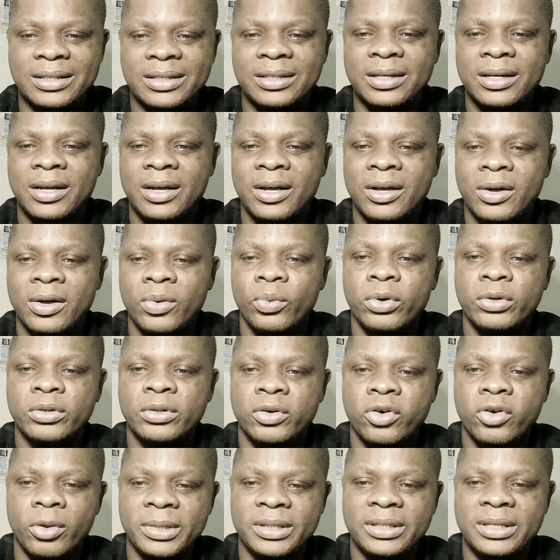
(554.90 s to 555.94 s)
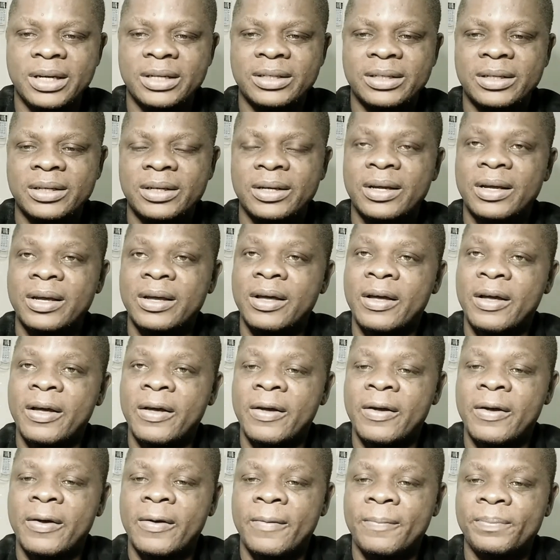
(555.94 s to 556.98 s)
act was committed.
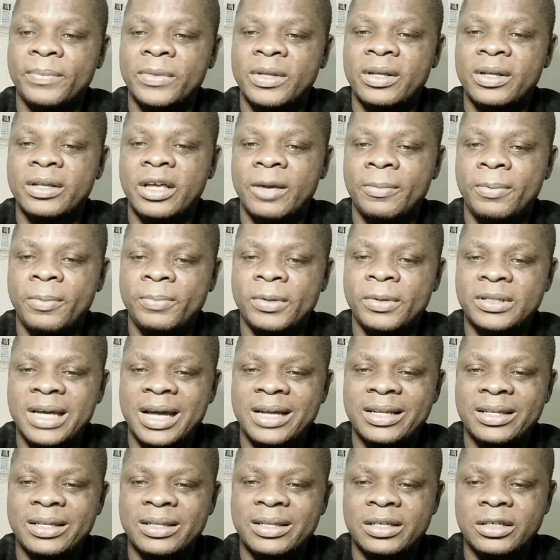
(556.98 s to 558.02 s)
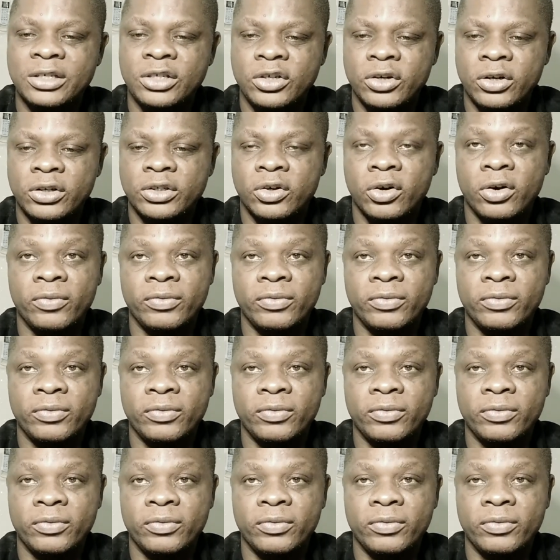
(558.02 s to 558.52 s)
The presiding judge